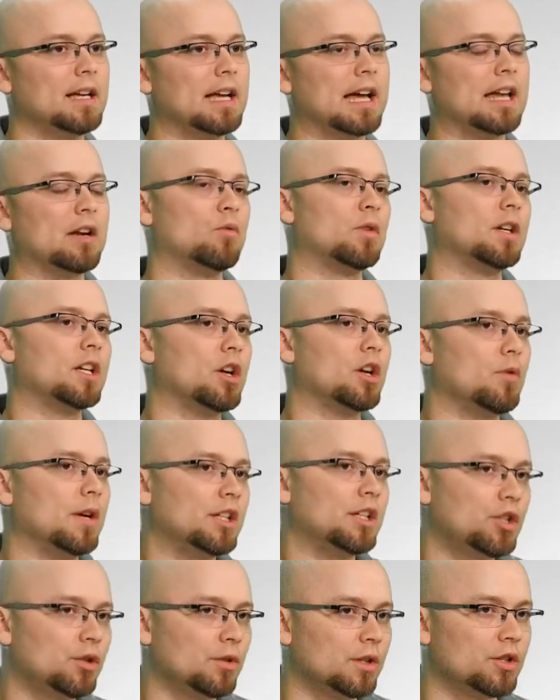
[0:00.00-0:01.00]
I don't want to go
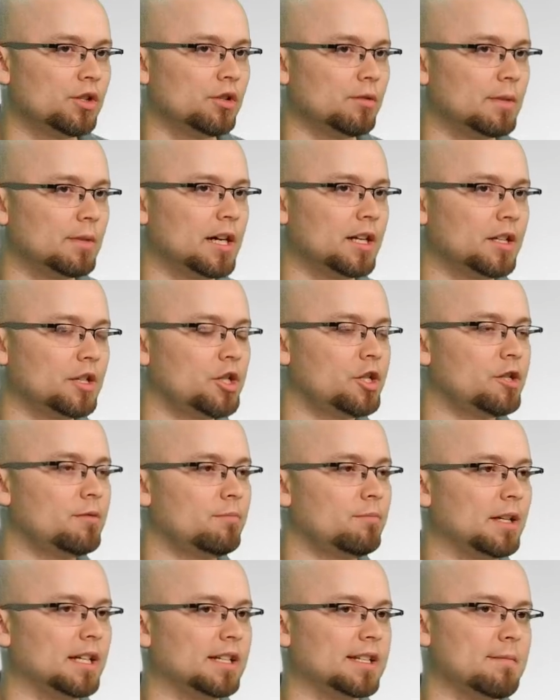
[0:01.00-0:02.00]
into it too much
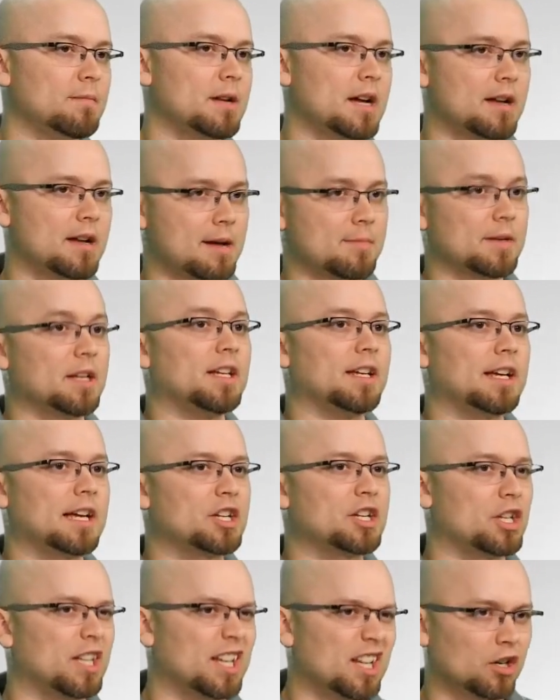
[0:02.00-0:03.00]
because I'm going to
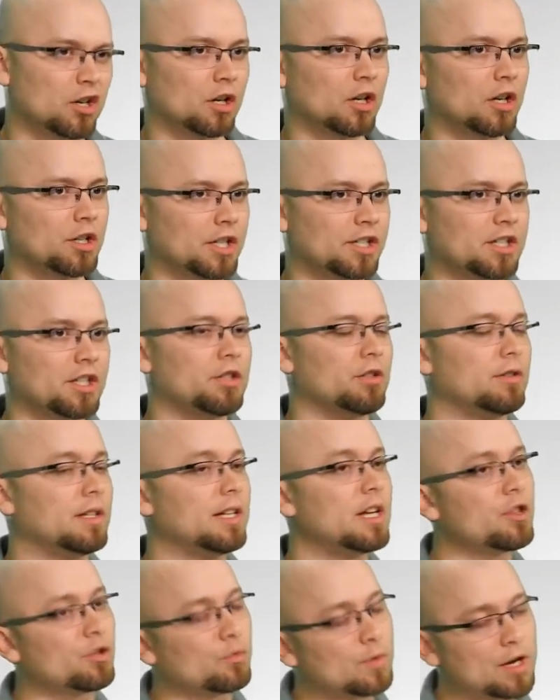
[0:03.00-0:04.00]
actually encourage us to do
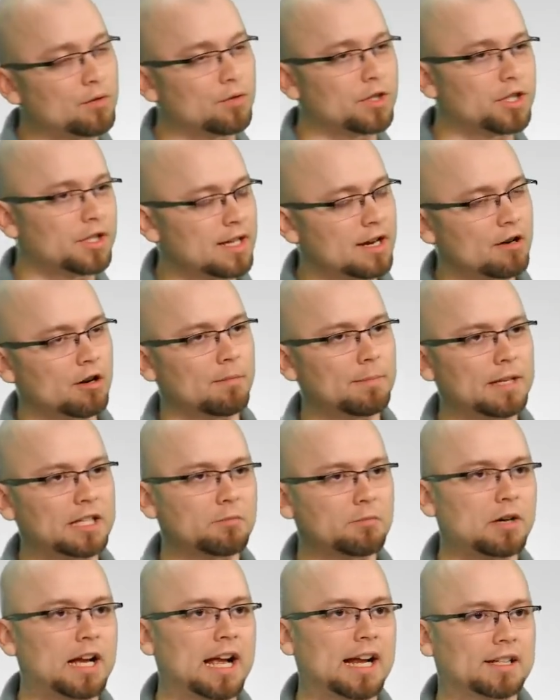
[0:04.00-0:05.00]
another way, which is now our
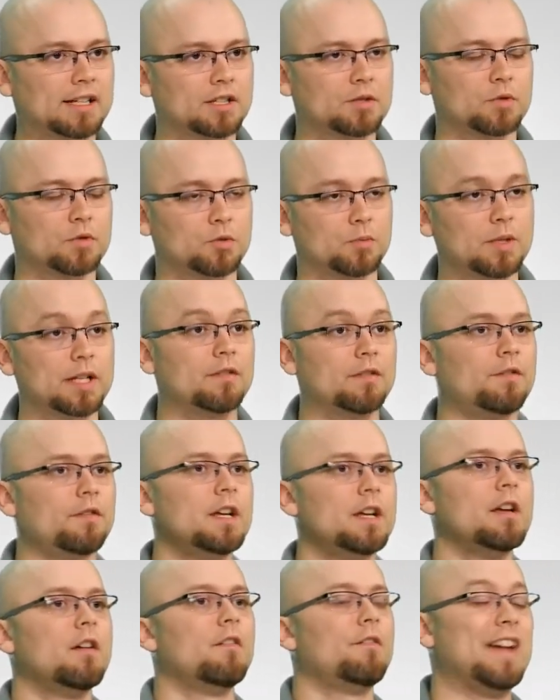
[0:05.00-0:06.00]
best practice, which we have
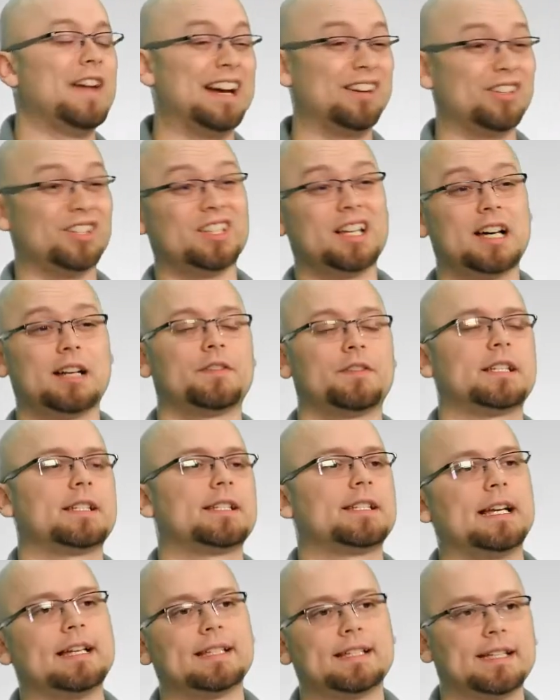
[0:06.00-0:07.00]
found a lot of
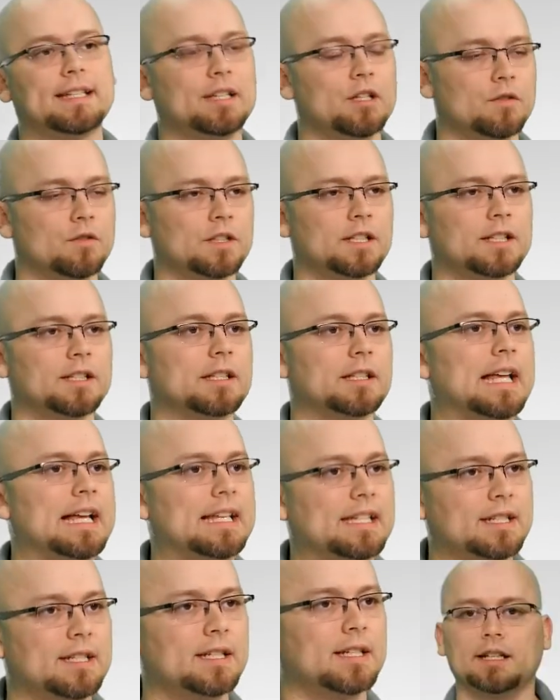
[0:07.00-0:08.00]
success in over this
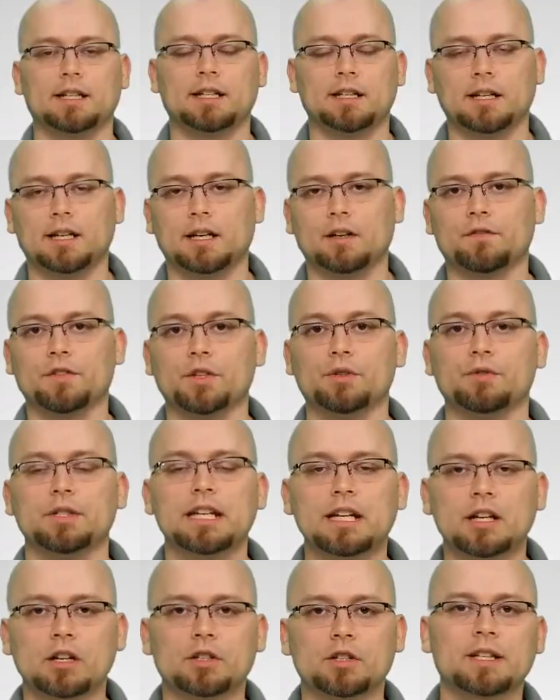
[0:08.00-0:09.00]
last few
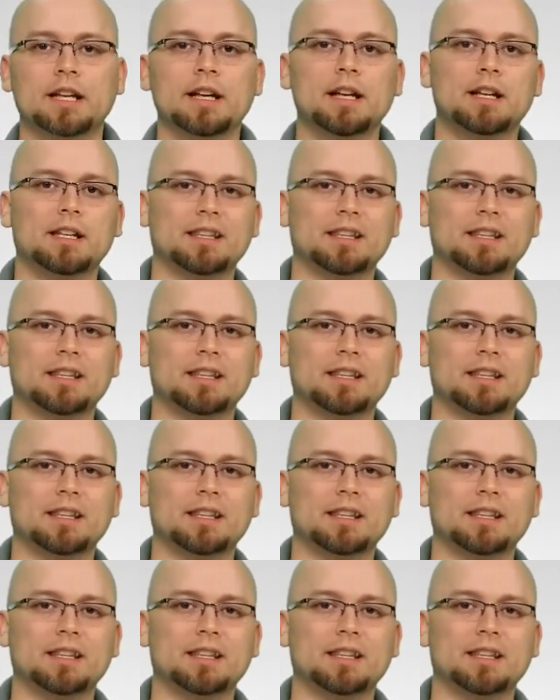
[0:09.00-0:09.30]
years.